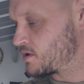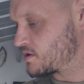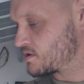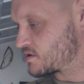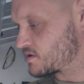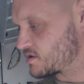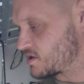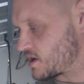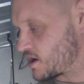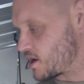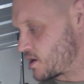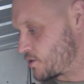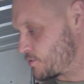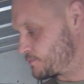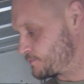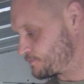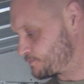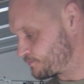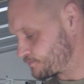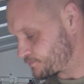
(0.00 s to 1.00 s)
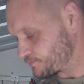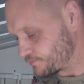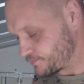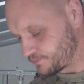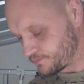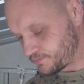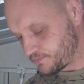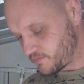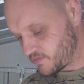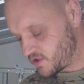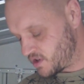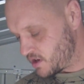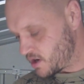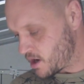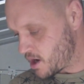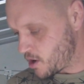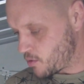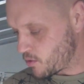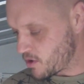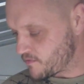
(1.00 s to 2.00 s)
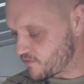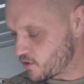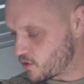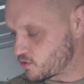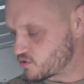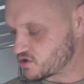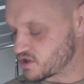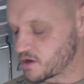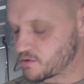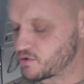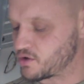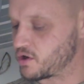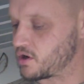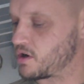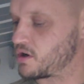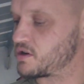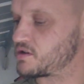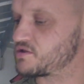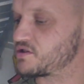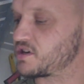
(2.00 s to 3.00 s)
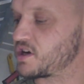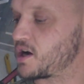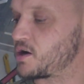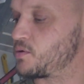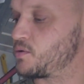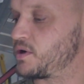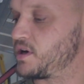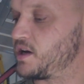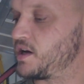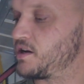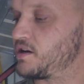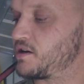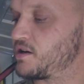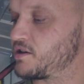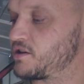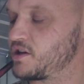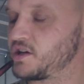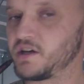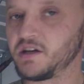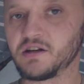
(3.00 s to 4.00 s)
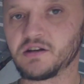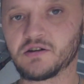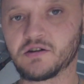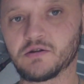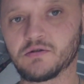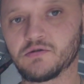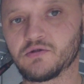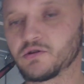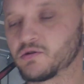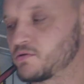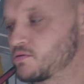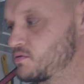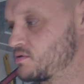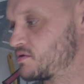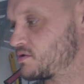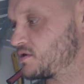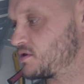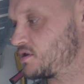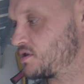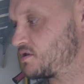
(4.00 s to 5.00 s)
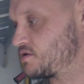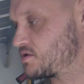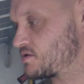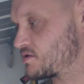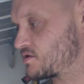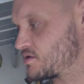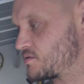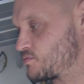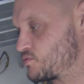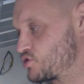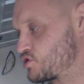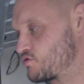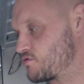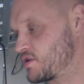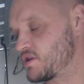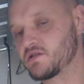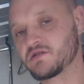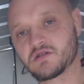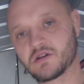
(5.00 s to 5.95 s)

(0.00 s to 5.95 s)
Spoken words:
So what I've also got to go in the noodles is some treats,